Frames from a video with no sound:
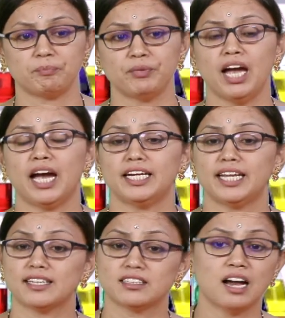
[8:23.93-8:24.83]
And
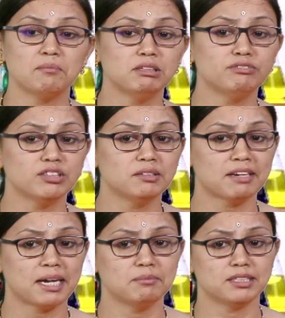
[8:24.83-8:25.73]
example for the
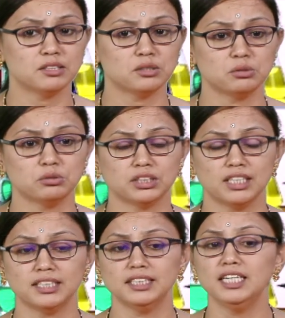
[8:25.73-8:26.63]
fibrous root, children:
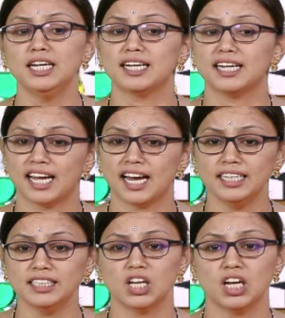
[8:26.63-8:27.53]
grass,
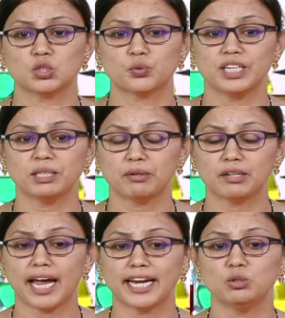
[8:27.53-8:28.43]
sweet
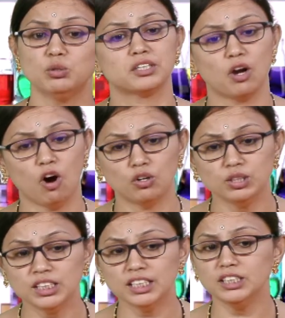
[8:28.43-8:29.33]
potatoes,
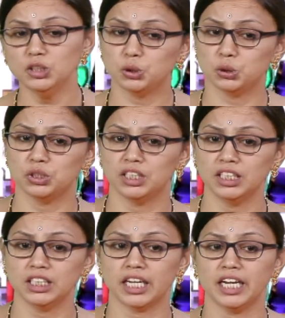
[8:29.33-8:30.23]
onion, sugar
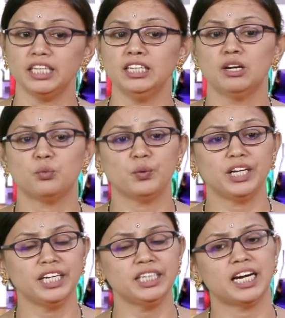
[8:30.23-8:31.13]
cane,
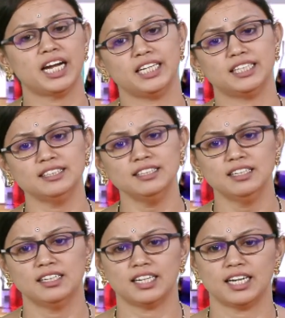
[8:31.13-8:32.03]
wheat and
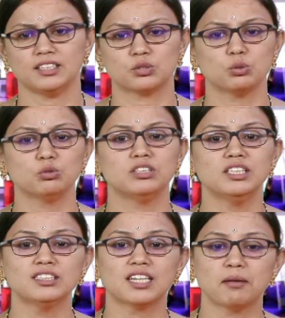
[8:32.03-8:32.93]
rice. So this
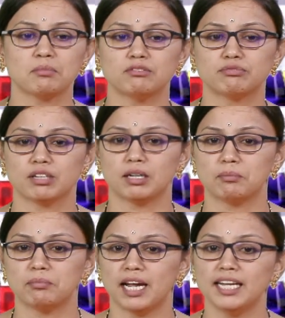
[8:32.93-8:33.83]
type of
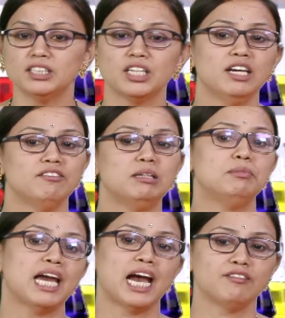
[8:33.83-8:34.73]
plants will be
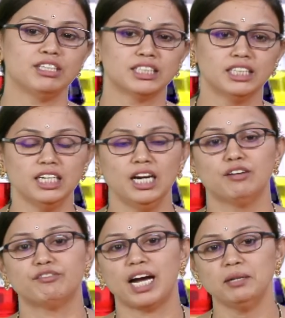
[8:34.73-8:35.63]
having a
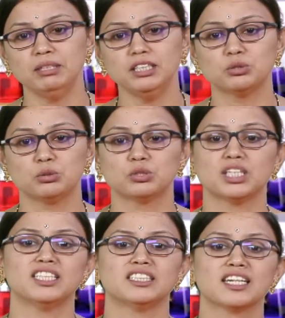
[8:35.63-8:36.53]
fibrous roots. It is
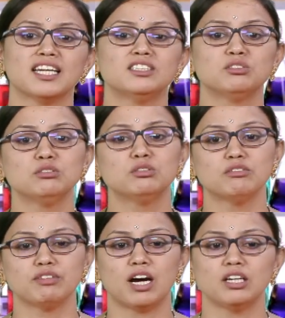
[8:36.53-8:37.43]
a clusters of,
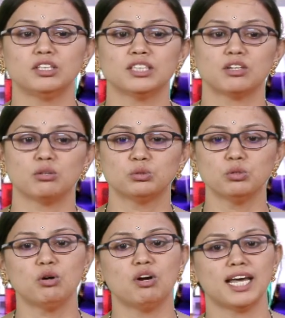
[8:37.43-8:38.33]
or it is also
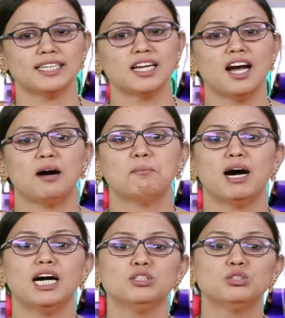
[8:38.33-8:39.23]
called as a
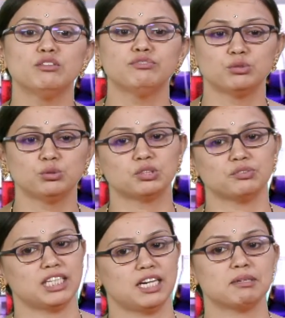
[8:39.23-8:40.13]
mass of roots which are
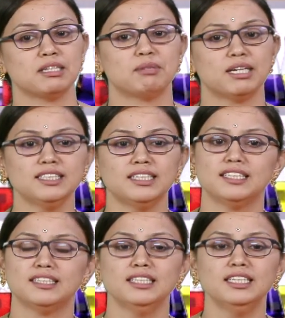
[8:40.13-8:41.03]
being present in the
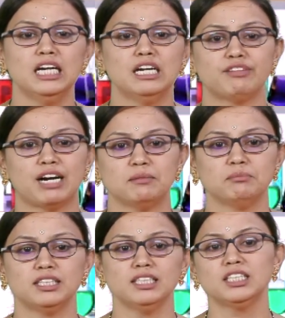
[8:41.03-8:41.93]

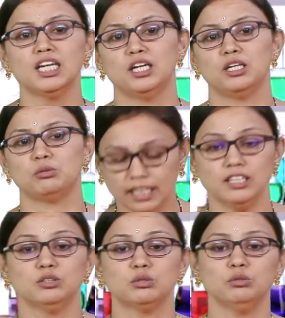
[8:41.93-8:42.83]
fibrous root.
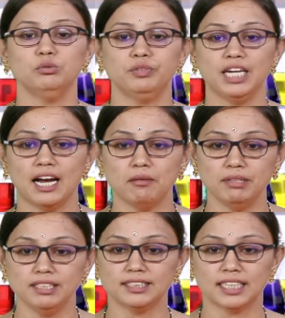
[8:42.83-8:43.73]
So we have been
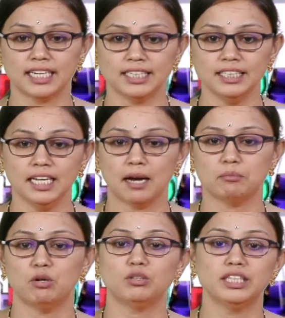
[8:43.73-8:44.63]
studied
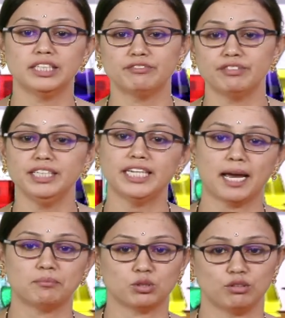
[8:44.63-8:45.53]
about the different types
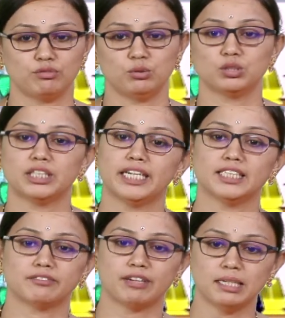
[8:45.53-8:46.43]
of roots, that is
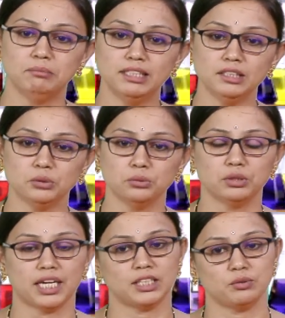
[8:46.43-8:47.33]
fibrous root
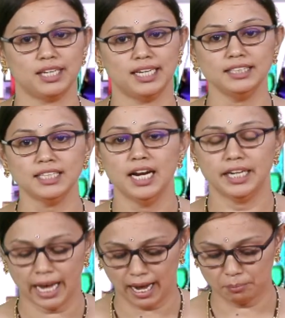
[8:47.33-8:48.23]
as well as
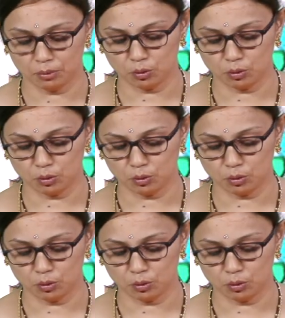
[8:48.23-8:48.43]
taproot.